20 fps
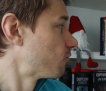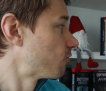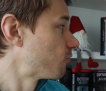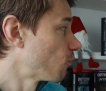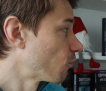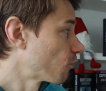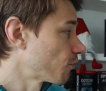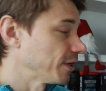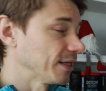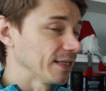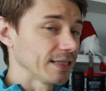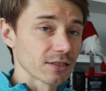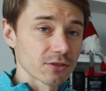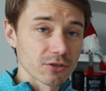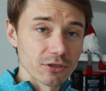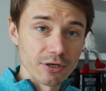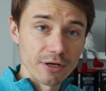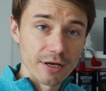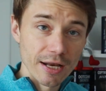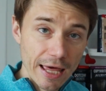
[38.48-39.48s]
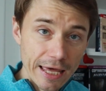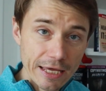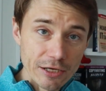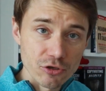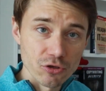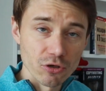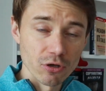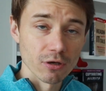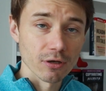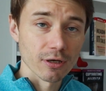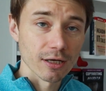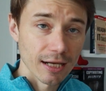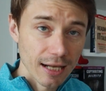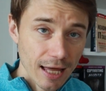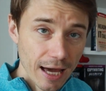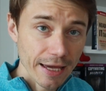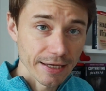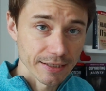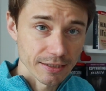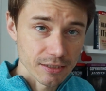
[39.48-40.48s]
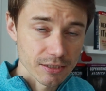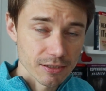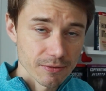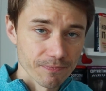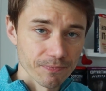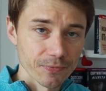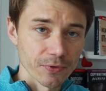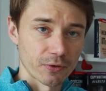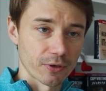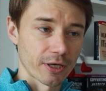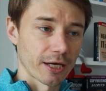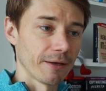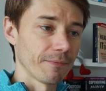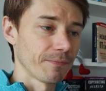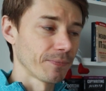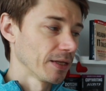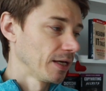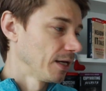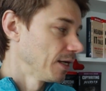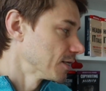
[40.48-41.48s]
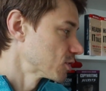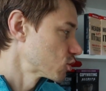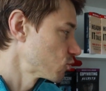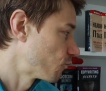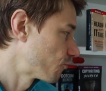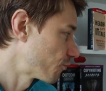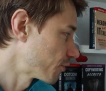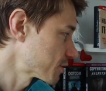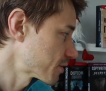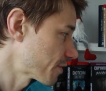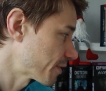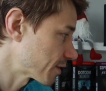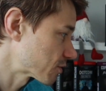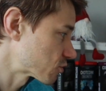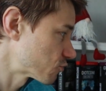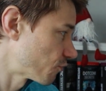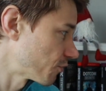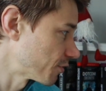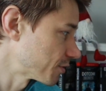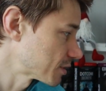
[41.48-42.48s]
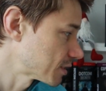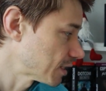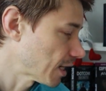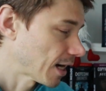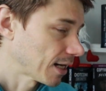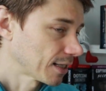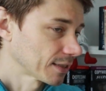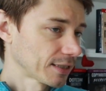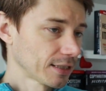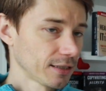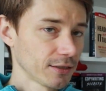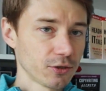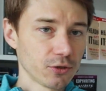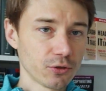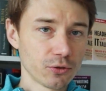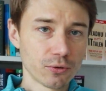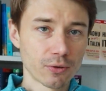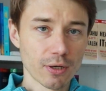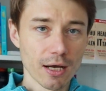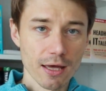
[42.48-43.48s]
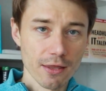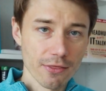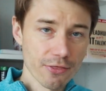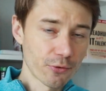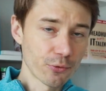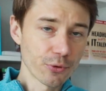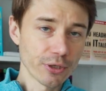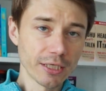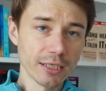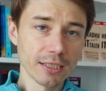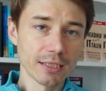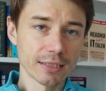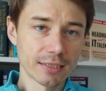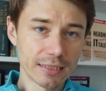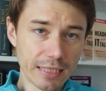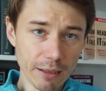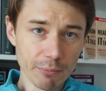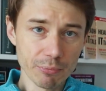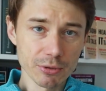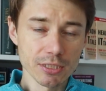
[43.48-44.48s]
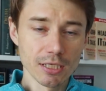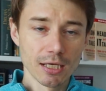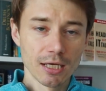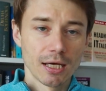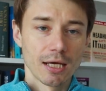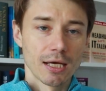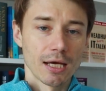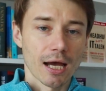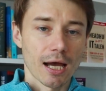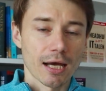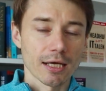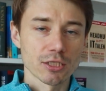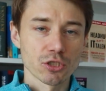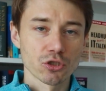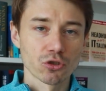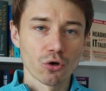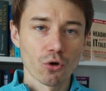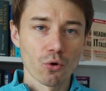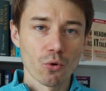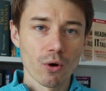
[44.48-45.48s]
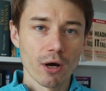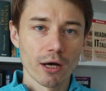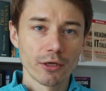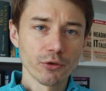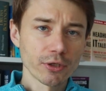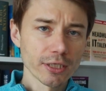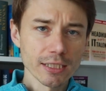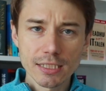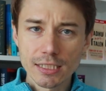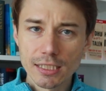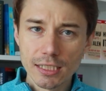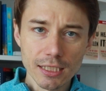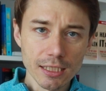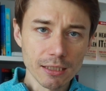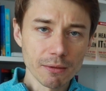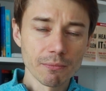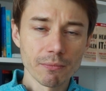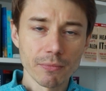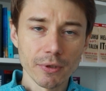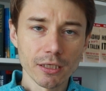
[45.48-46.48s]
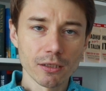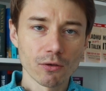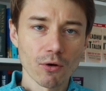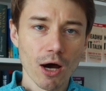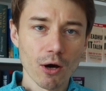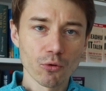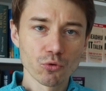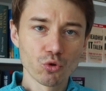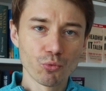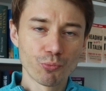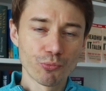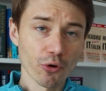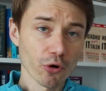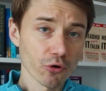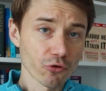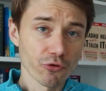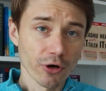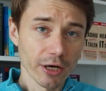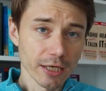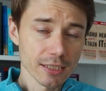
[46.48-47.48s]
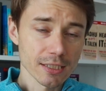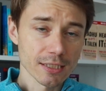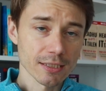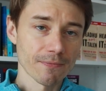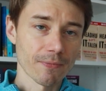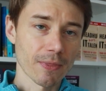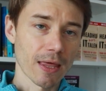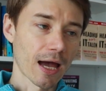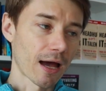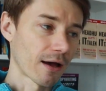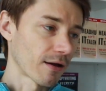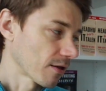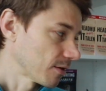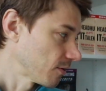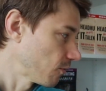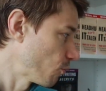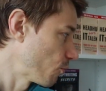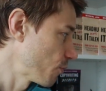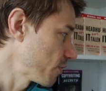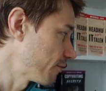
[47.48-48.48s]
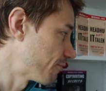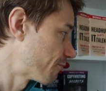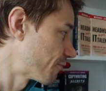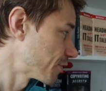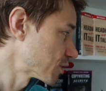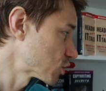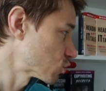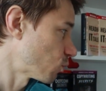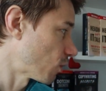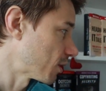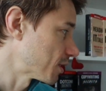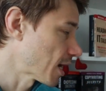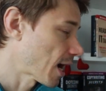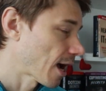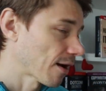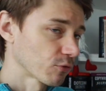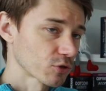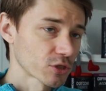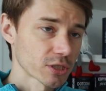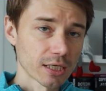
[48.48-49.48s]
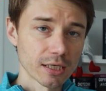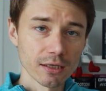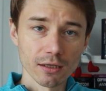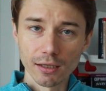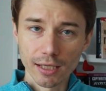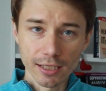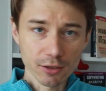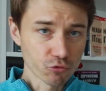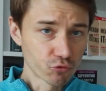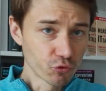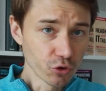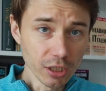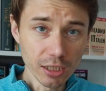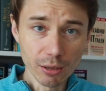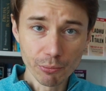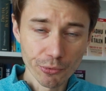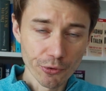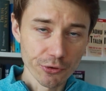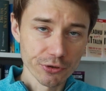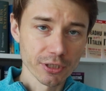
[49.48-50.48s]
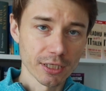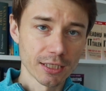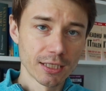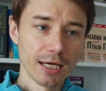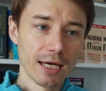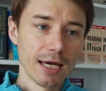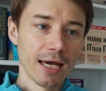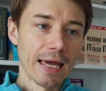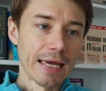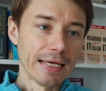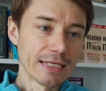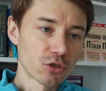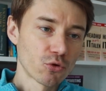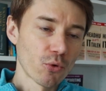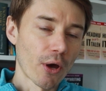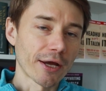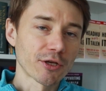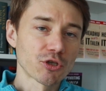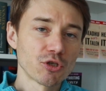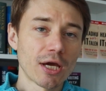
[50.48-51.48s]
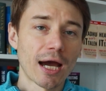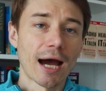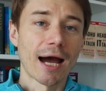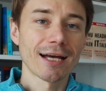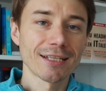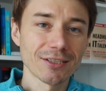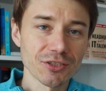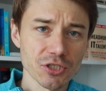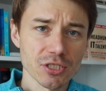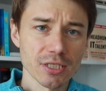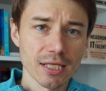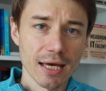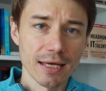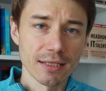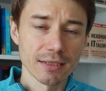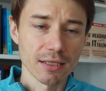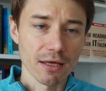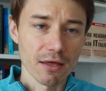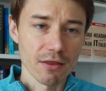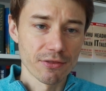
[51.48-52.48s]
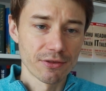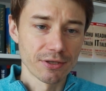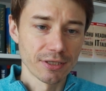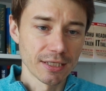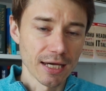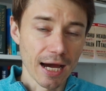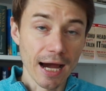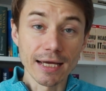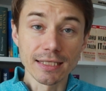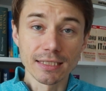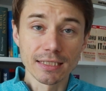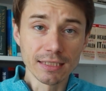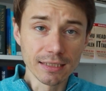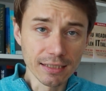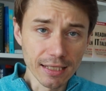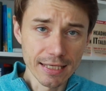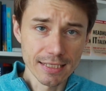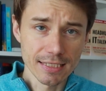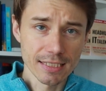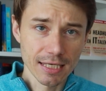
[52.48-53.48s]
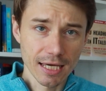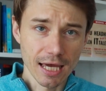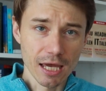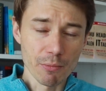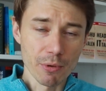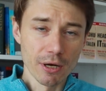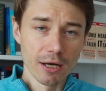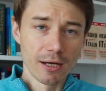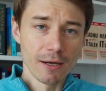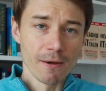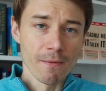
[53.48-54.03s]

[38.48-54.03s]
for international clients. Okay, so first things first, I'll tell you 3 tips so you can see, how to progress. With the first one, I would say really important is to actually understand the IT landscape.